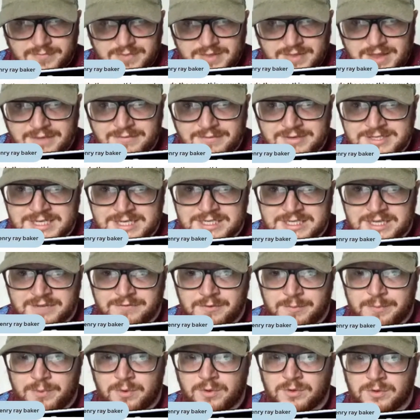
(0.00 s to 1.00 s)
he says,
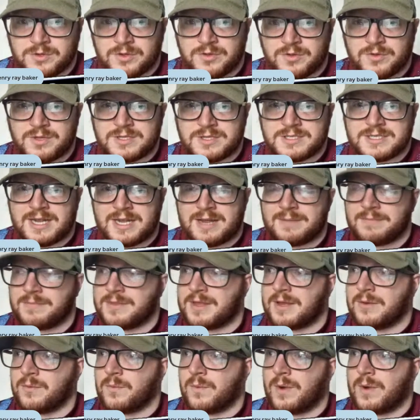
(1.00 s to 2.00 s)
Liverpool do the same
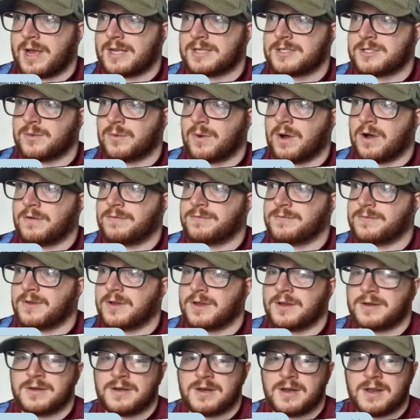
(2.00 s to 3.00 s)
thing way too
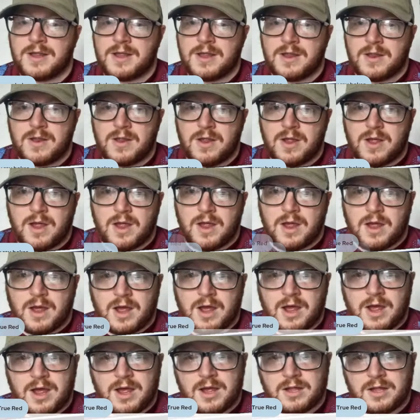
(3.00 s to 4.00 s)
often.
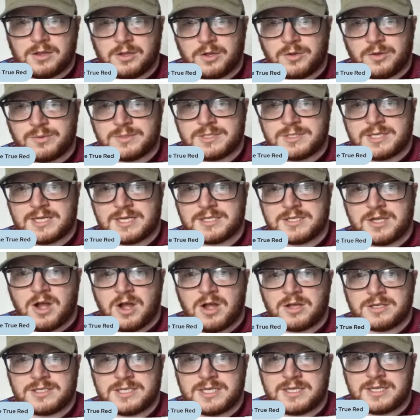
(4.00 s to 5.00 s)
Luke says,
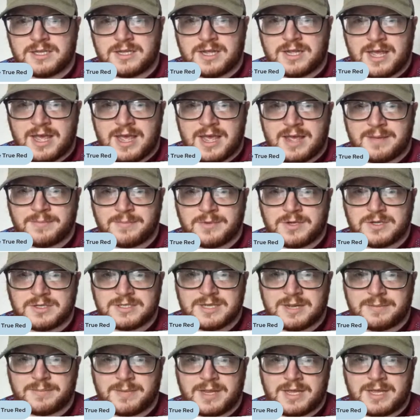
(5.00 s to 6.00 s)
can't see the game because
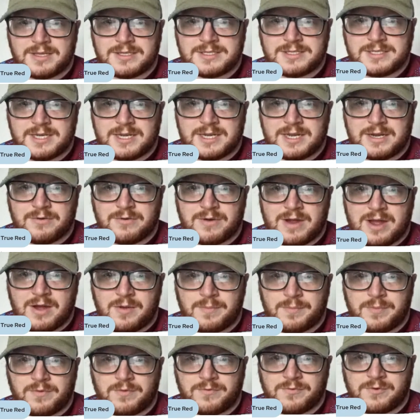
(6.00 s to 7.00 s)
I'm near the City
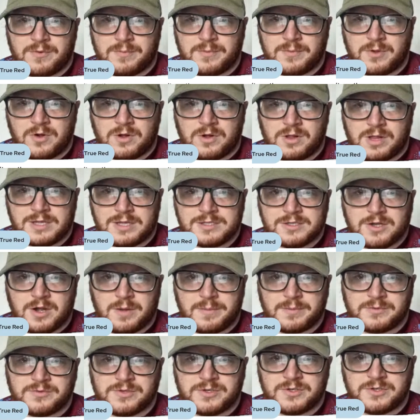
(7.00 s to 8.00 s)
ground, but from your class
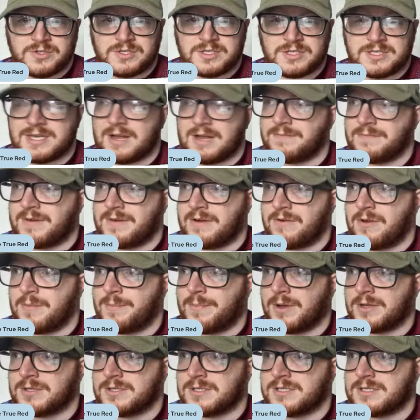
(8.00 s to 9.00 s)
commentary, it doesn't sound very
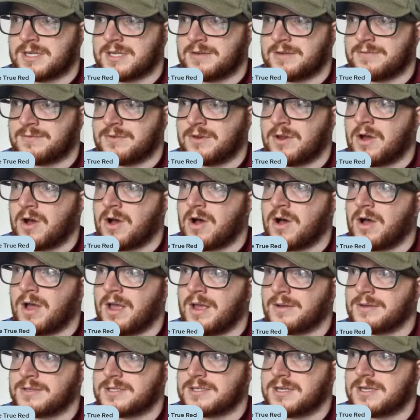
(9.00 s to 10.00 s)
positive. No,
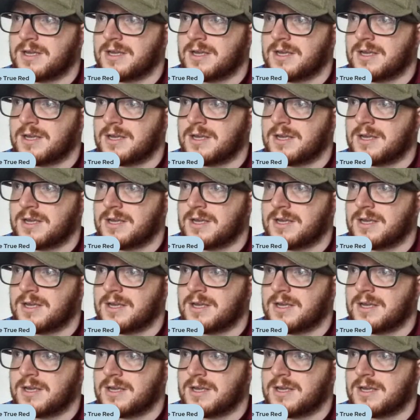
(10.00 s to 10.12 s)
it's